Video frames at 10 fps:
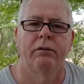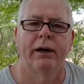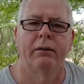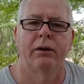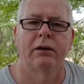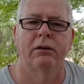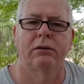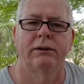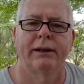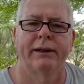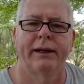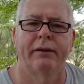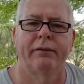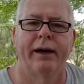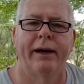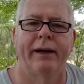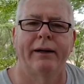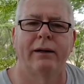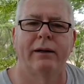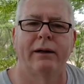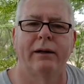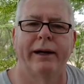Very well said, Kev, and the